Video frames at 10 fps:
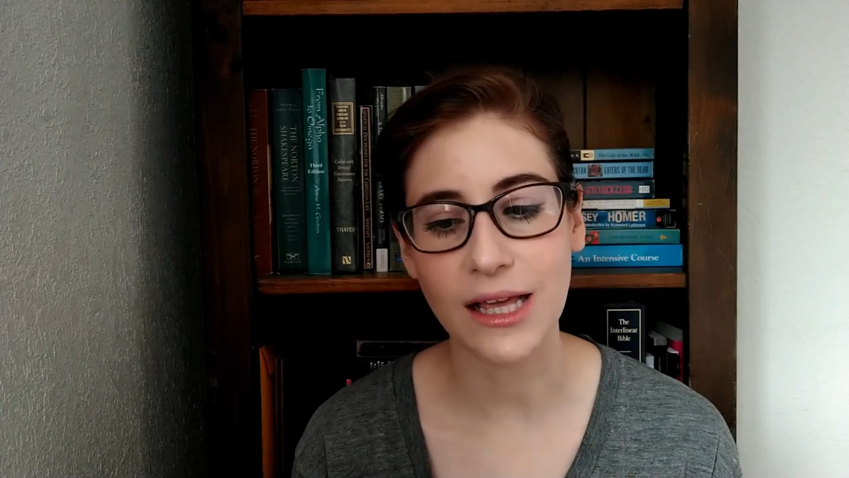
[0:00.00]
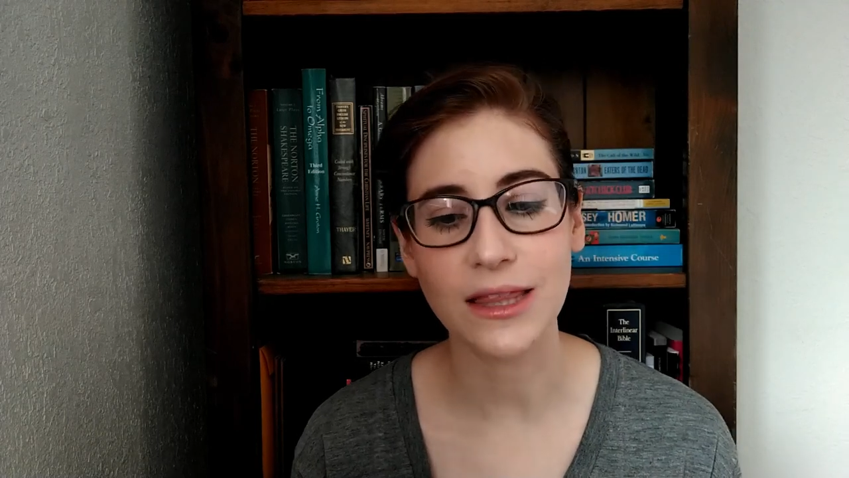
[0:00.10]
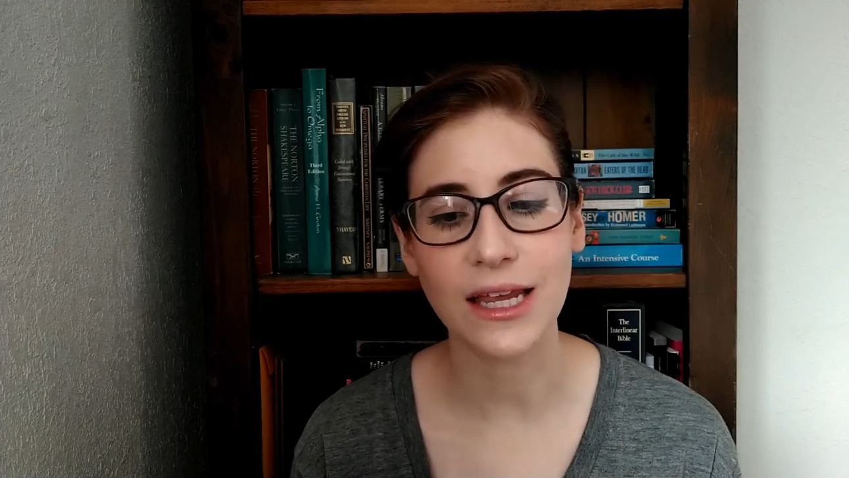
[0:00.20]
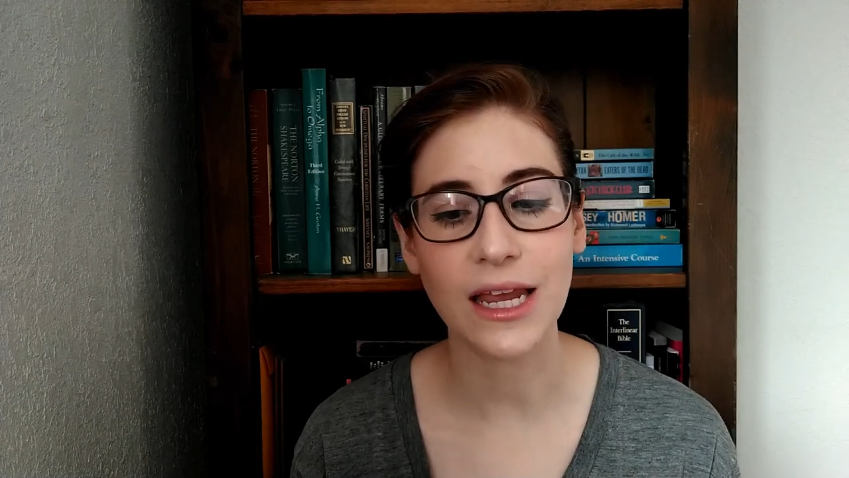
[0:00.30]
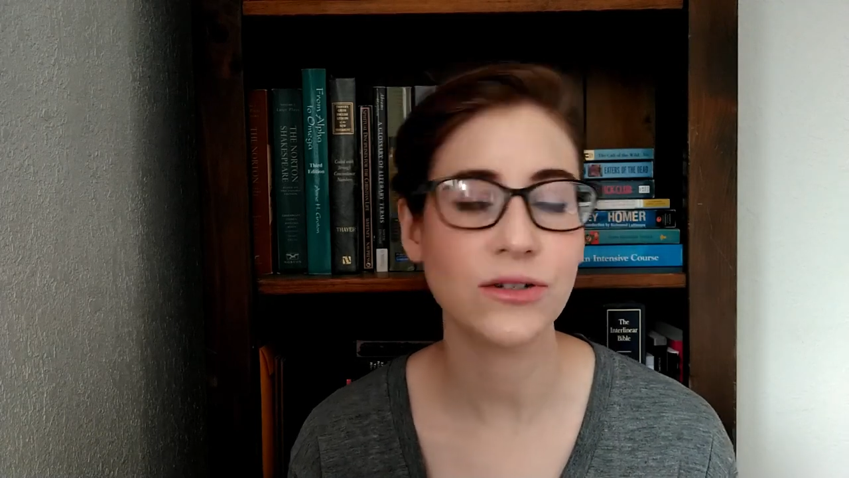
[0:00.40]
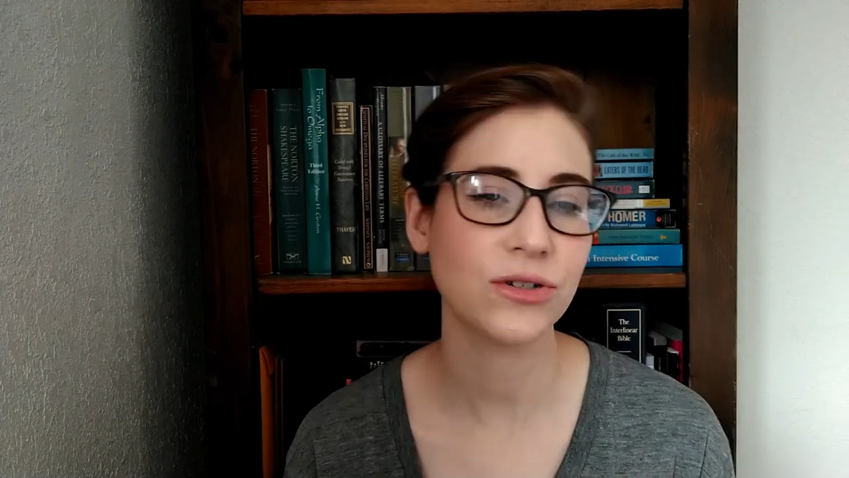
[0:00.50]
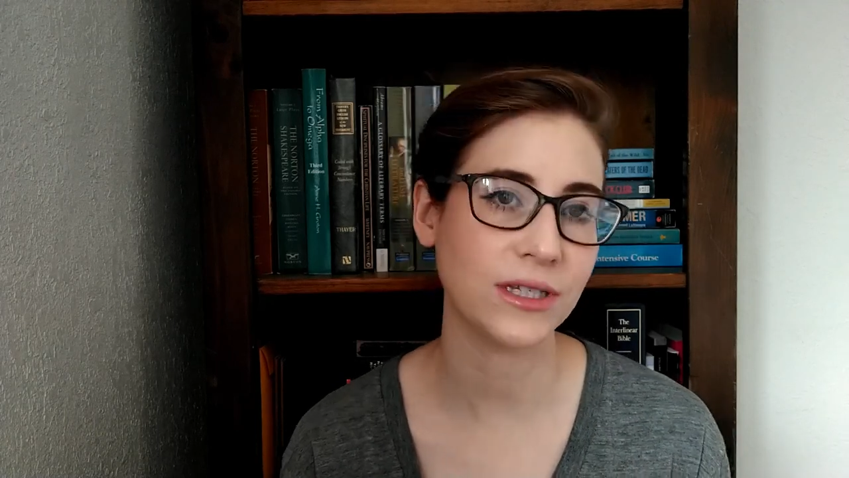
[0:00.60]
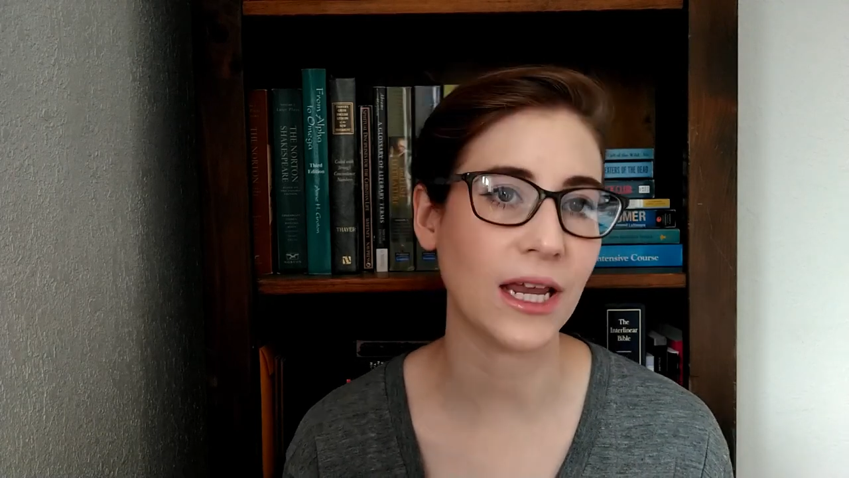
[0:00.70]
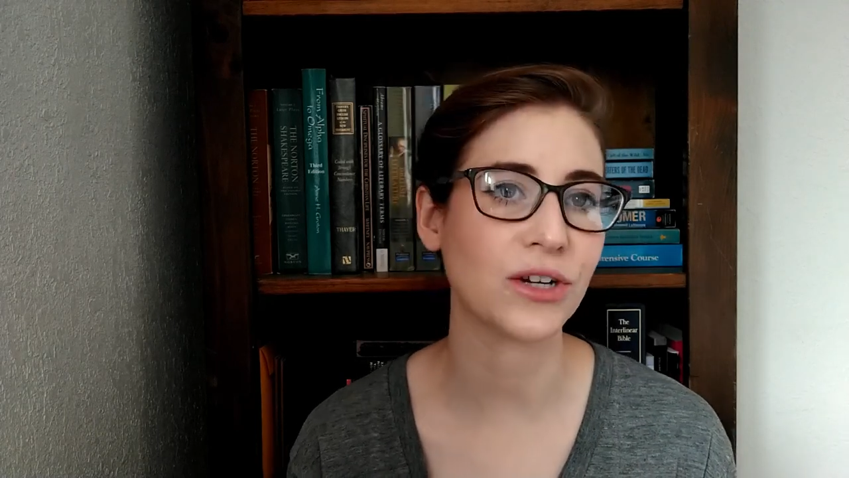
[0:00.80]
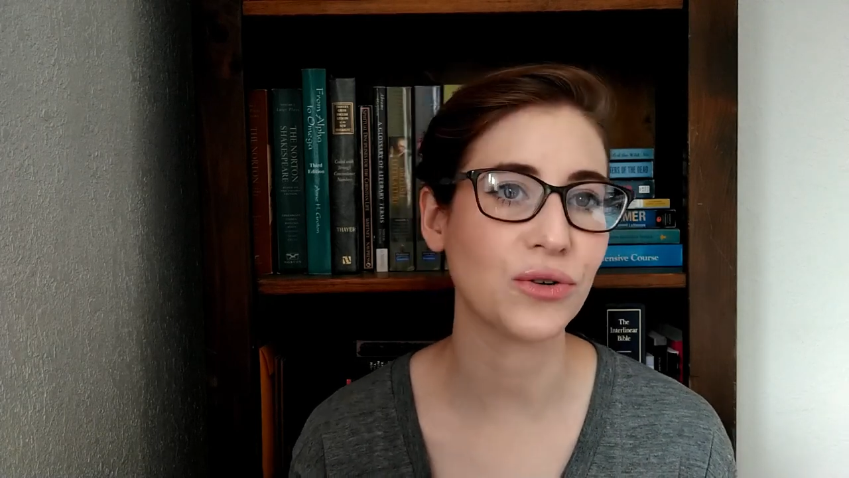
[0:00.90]
in the
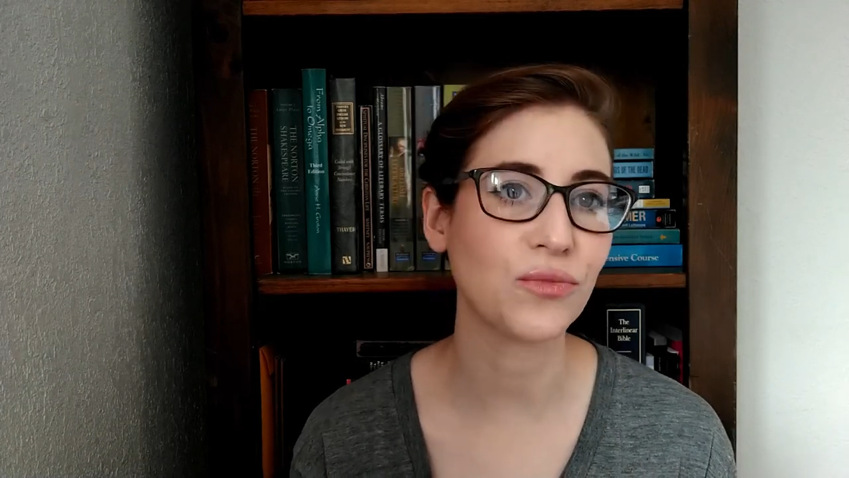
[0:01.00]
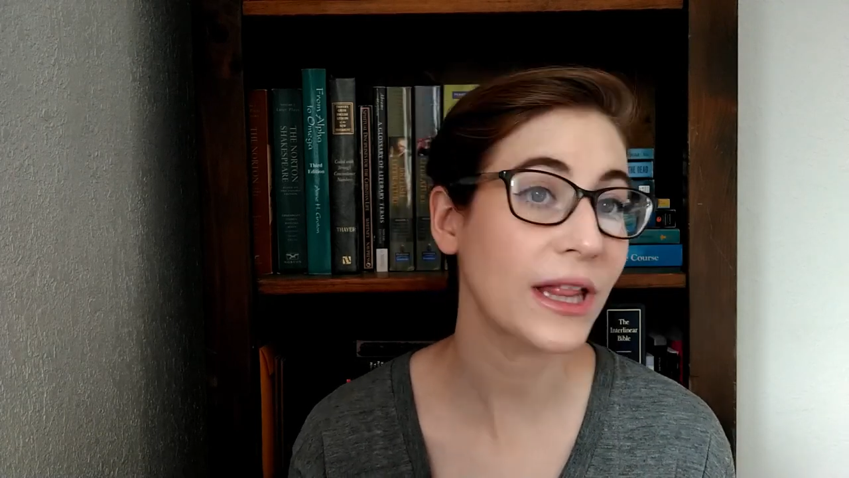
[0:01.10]
intersection,